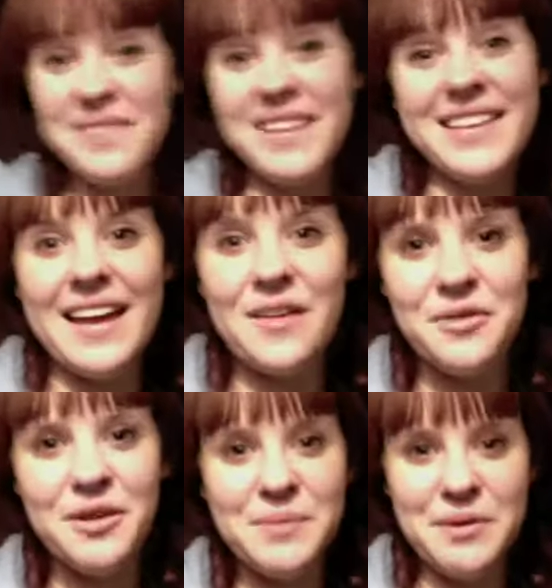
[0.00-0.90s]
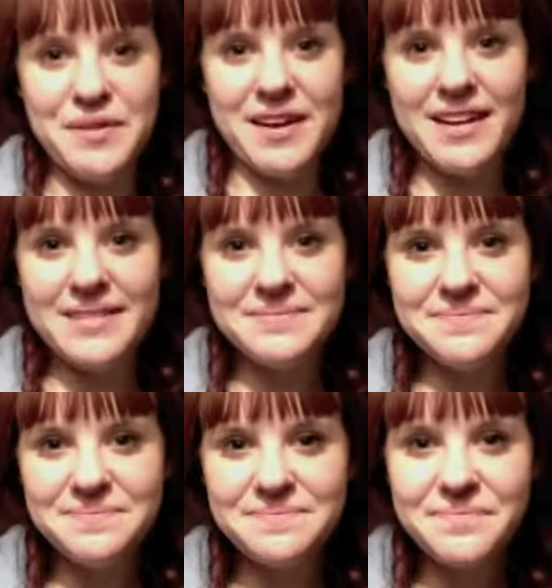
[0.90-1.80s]
like a real movie.
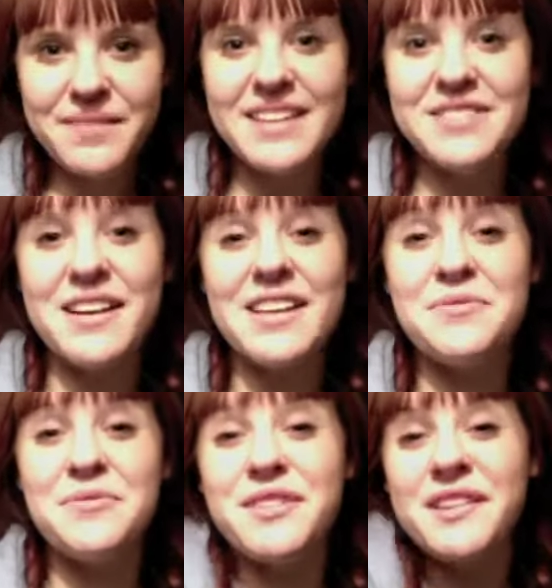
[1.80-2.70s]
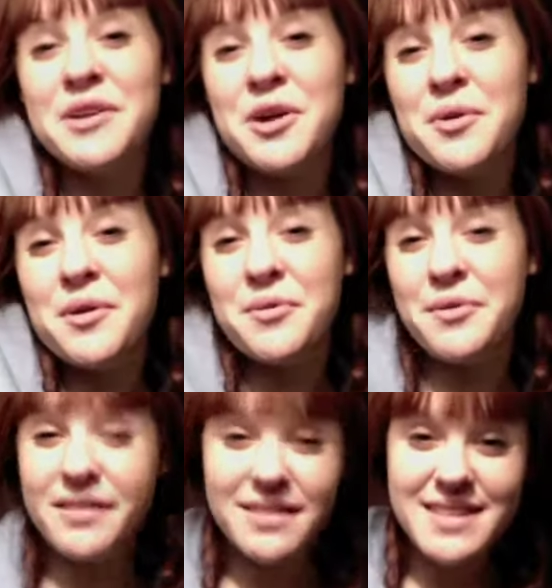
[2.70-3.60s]
And so I get to really know what a
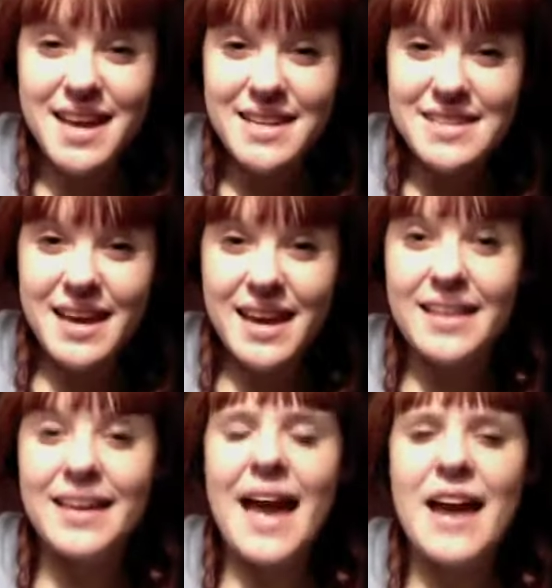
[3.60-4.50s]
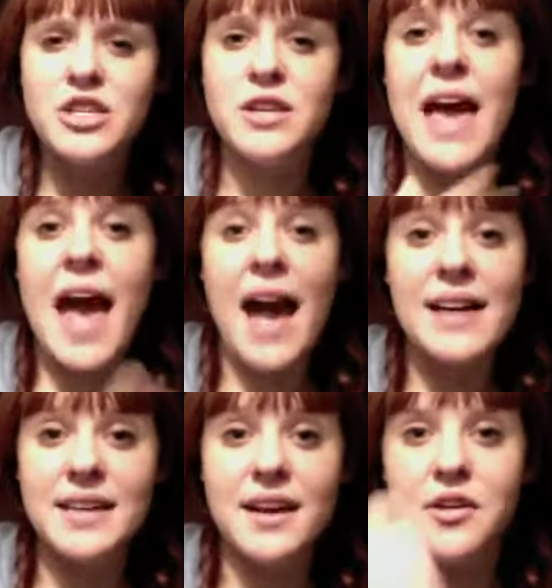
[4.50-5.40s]
real set is like, like actually
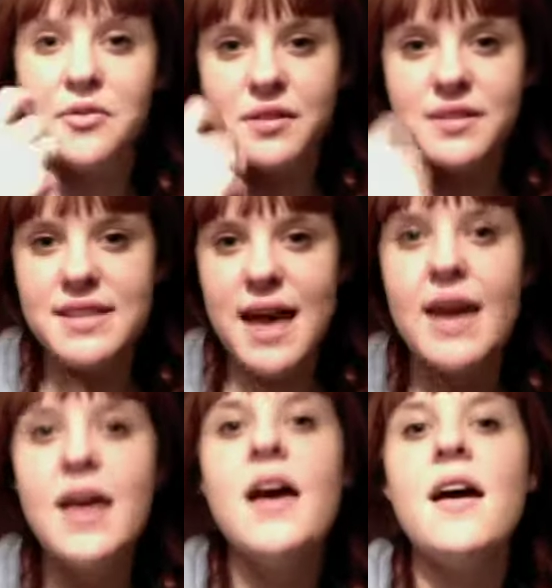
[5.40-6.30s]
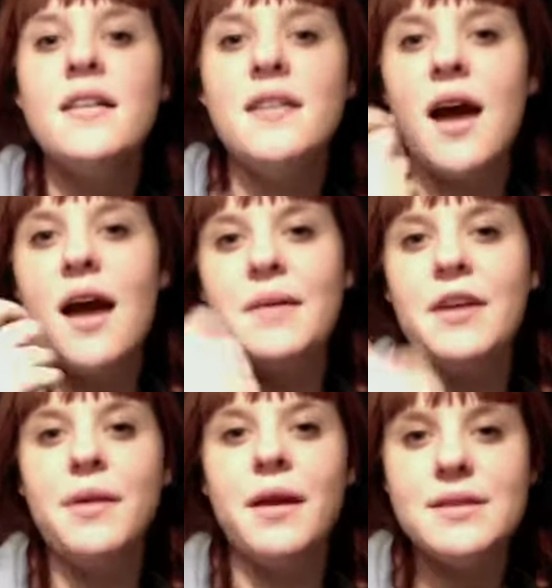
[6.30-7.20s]
acting on a real set. Not, I mean, I've
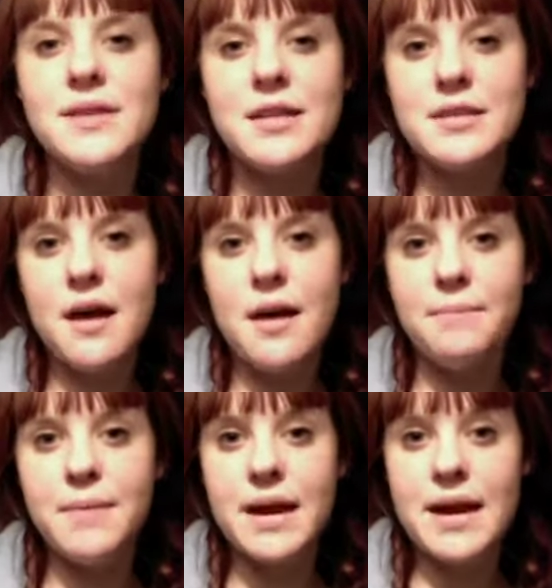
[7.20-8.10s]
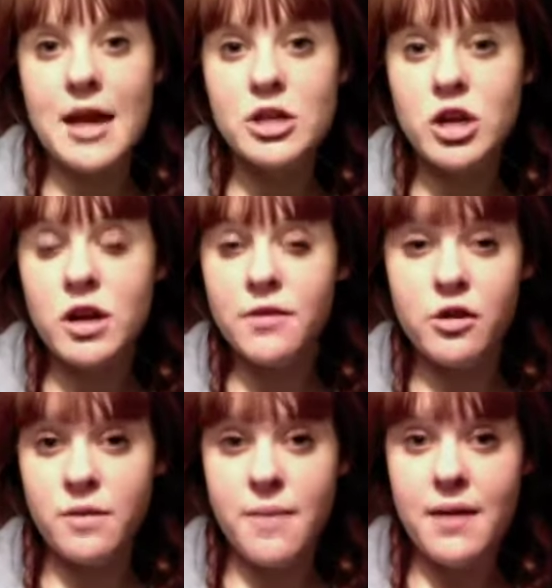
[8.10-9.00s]
been on sets um, being an extra, and I
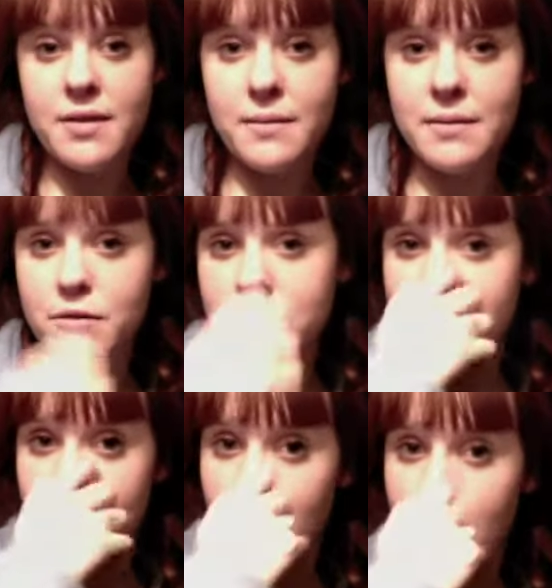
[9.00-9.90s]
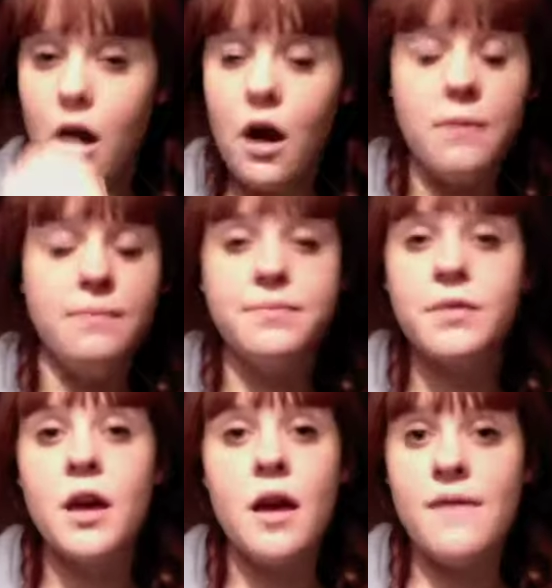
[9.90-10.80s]
learned about them, and it was a um,
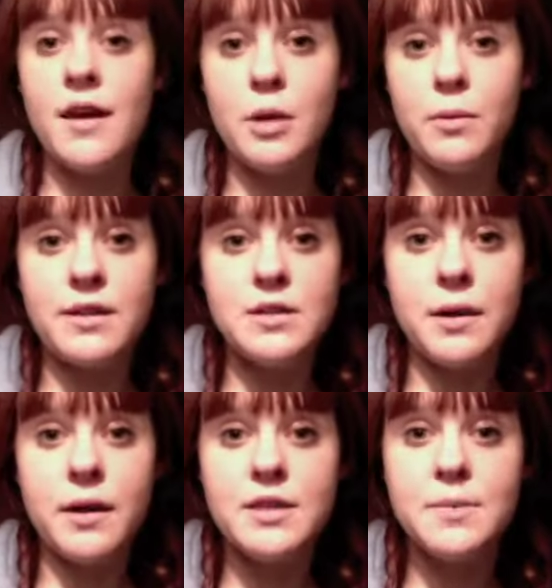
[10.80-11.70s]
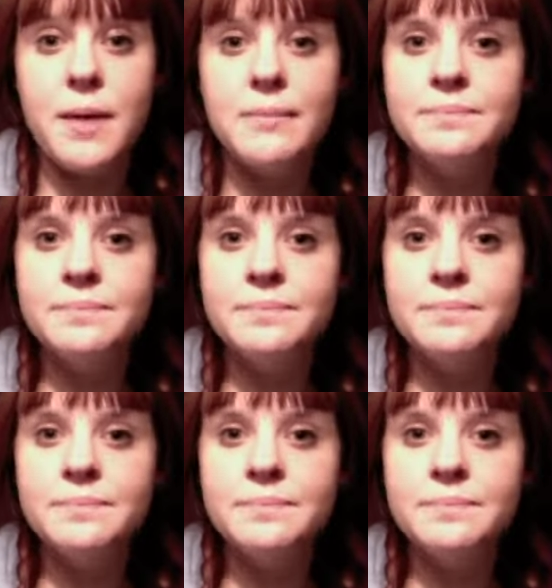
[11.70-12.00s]
a valuable experience, but